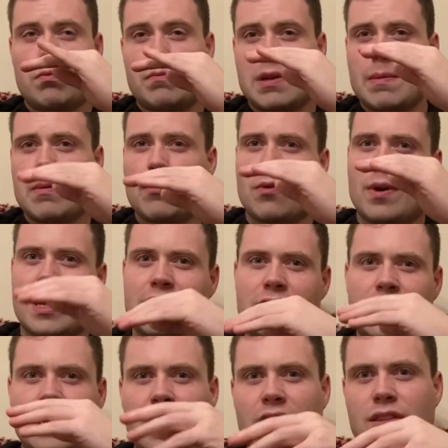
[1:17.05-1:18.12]
Maybe
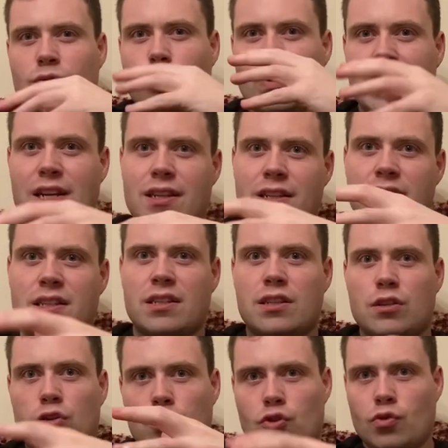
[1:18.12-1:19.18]
Buatsi has weaknesses
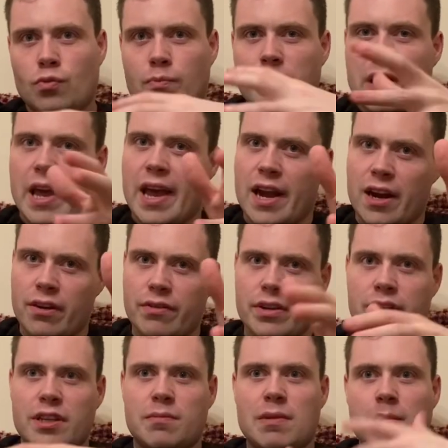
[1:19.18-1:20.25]
in some
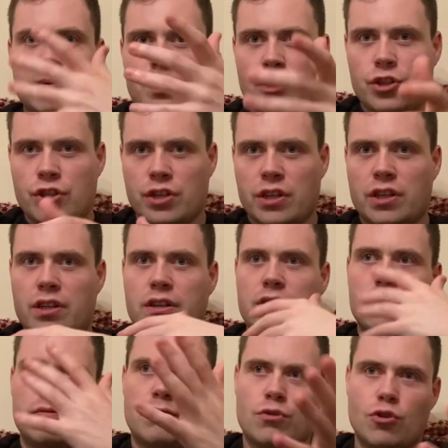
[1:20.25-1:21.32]
areas. Maybe the
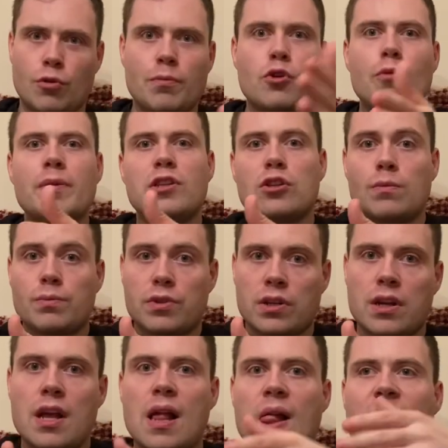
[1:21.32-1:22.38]
chin. Could be something.